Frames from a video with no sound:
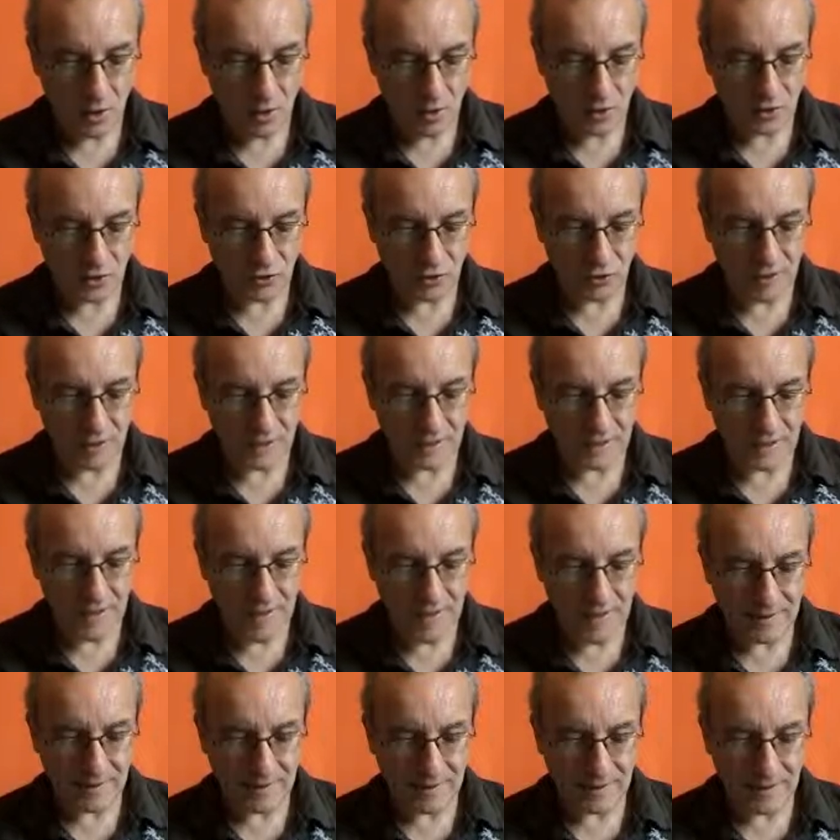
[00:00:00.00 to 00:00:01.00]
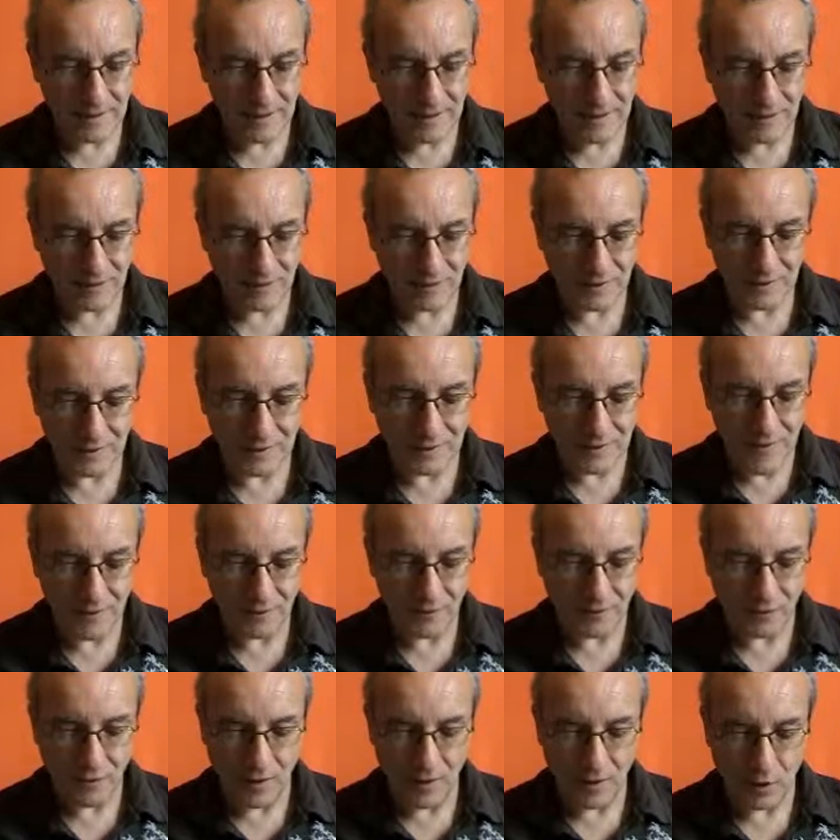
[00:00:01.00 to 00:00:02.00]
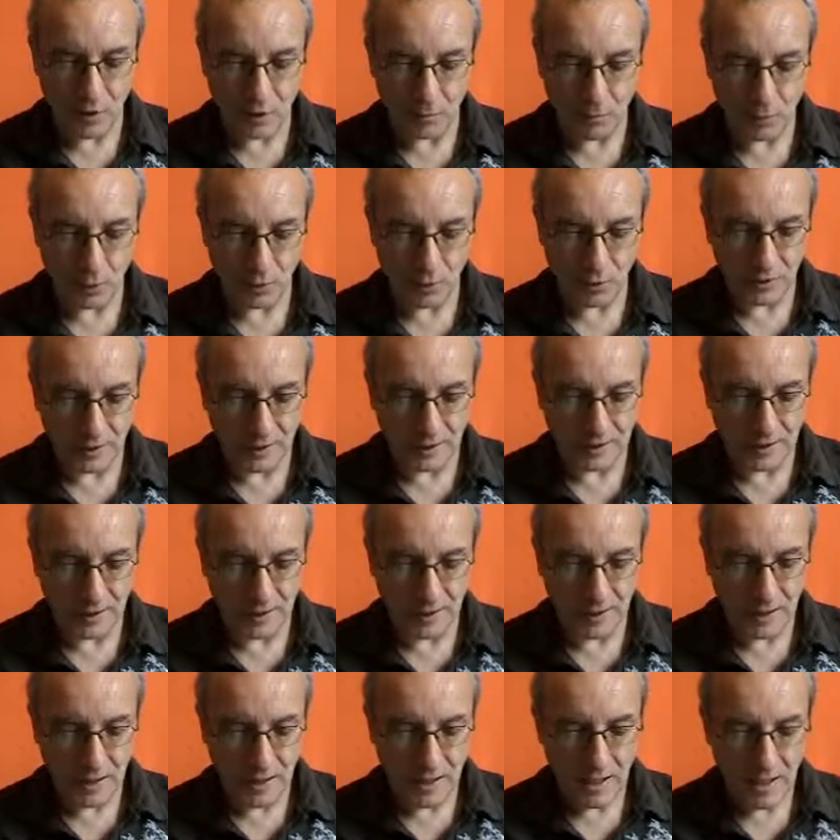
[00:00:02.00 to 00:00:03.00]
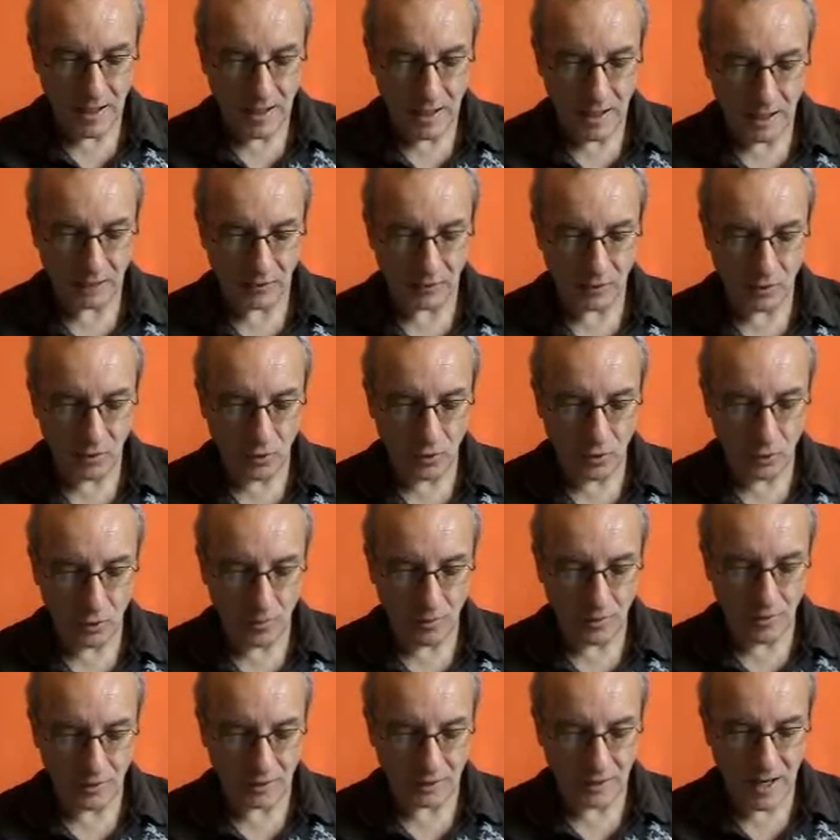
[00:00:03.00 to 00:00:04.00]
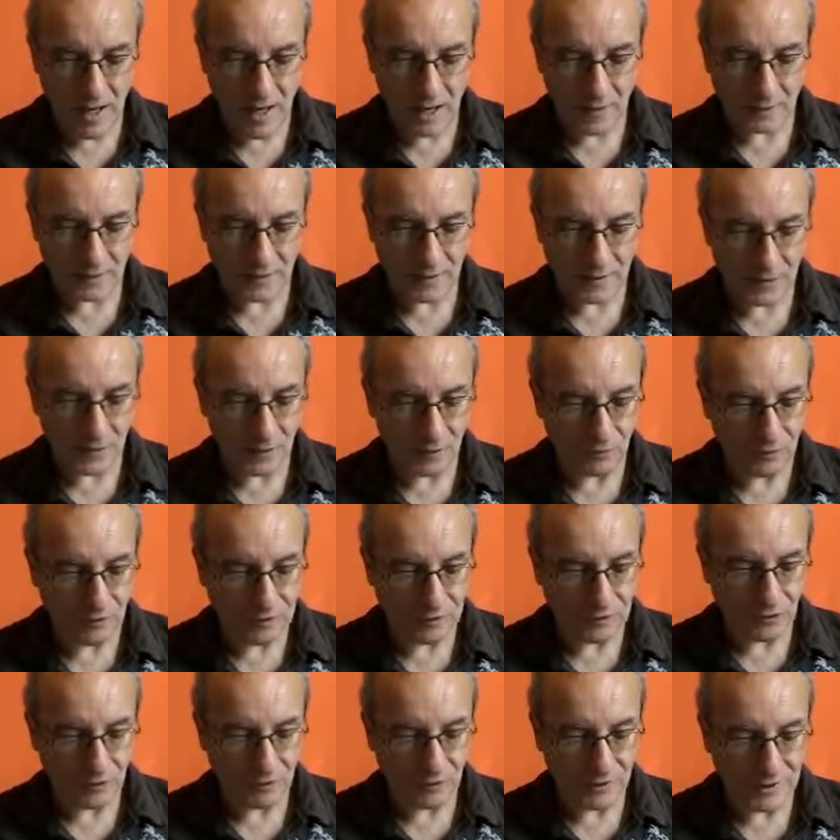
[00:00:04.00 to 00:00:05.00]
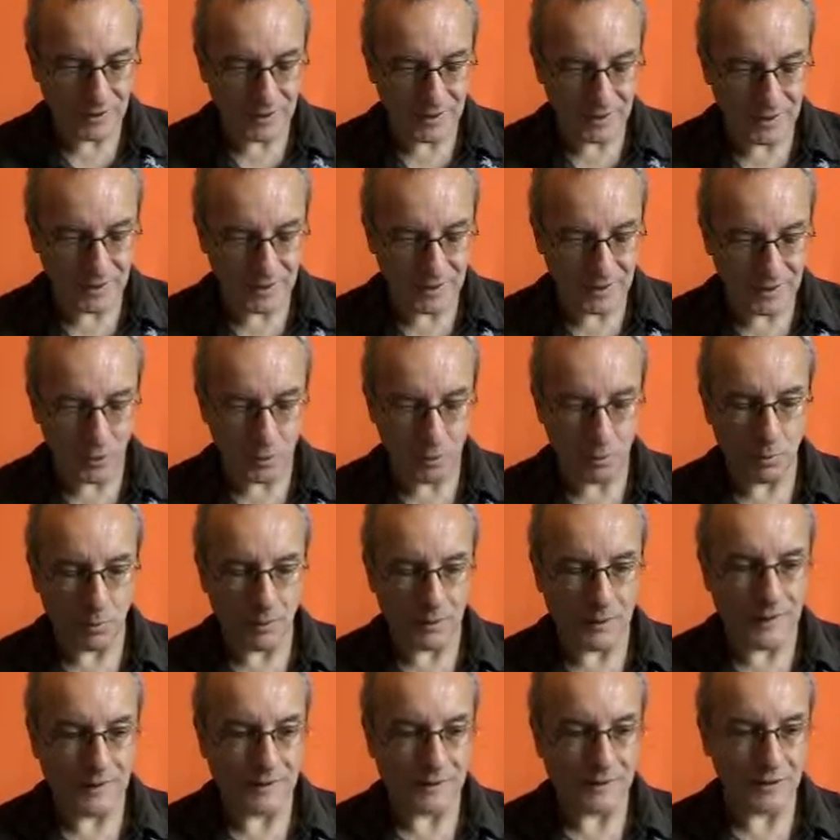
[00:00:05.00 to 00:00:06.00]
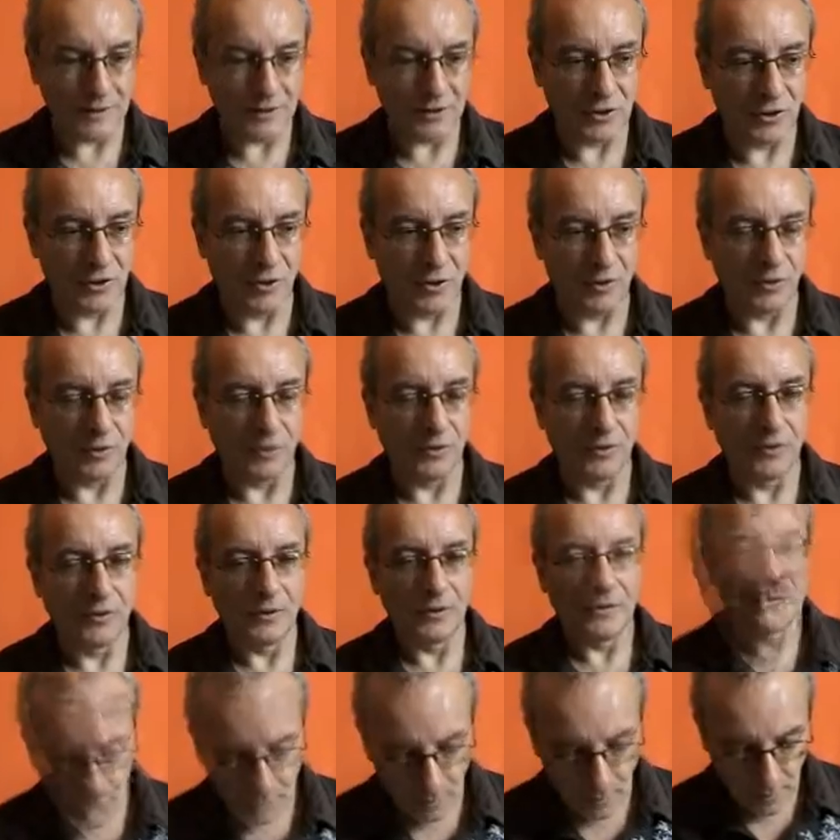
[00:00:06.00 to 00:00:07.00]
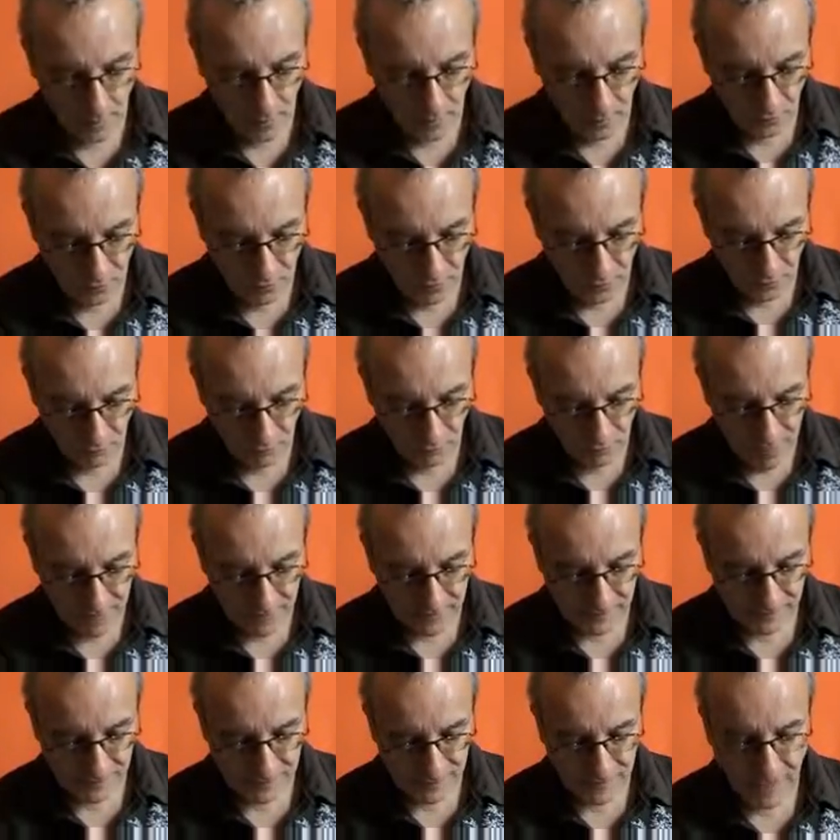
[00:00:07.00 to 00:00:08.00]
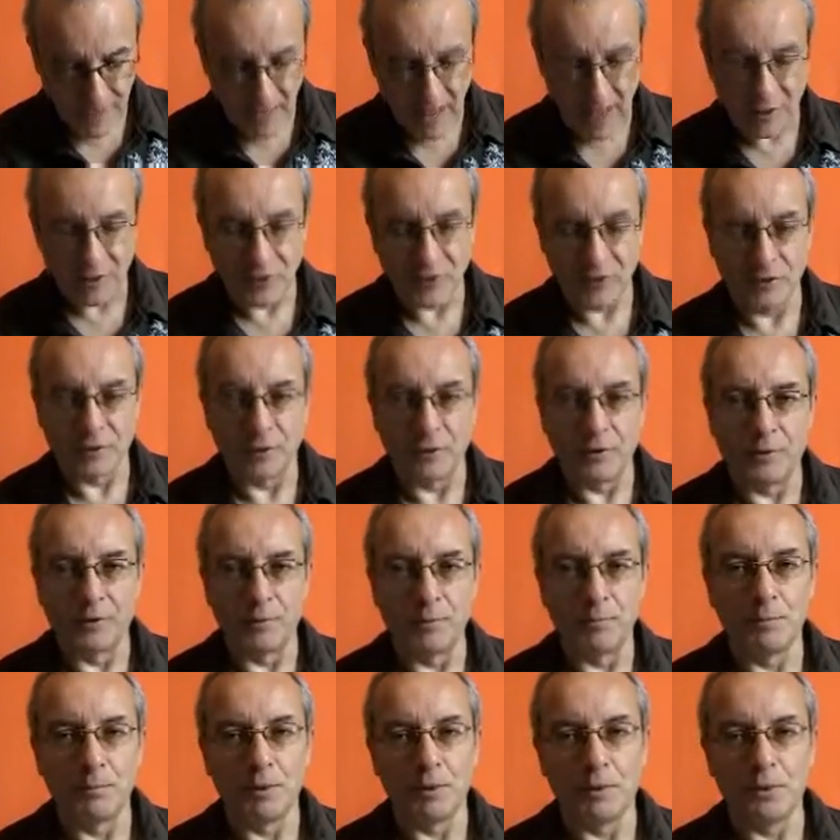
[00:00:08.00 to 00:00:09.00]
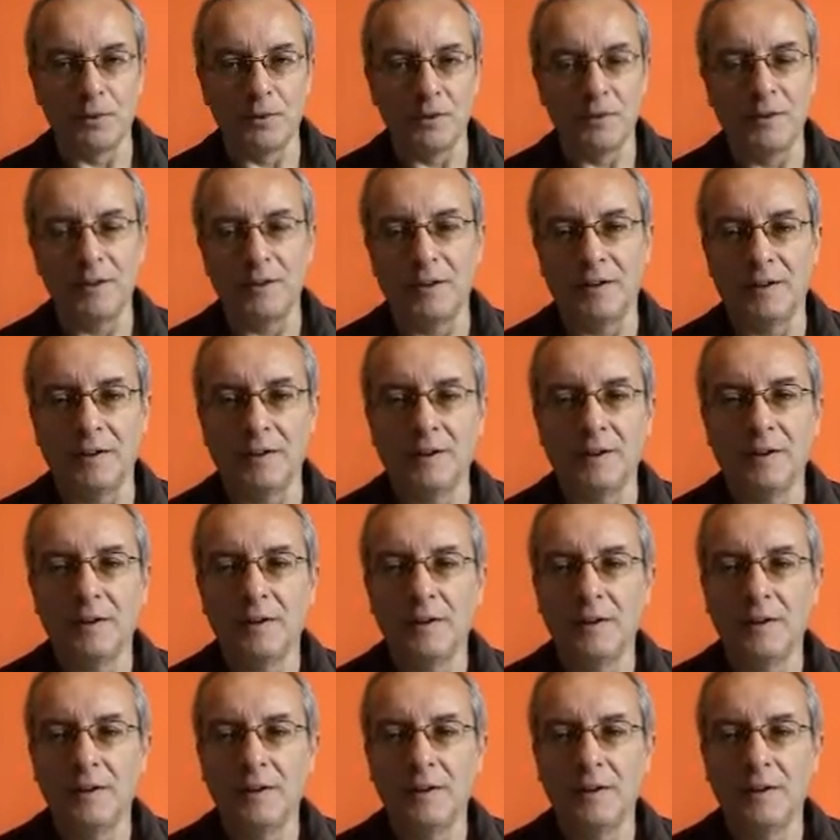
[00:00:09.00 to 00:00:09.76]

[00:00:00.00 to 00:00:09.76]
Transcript: who has transcended even sattva or purity, and in whom the darkness of ignorance has no place at all. This restless action or impurity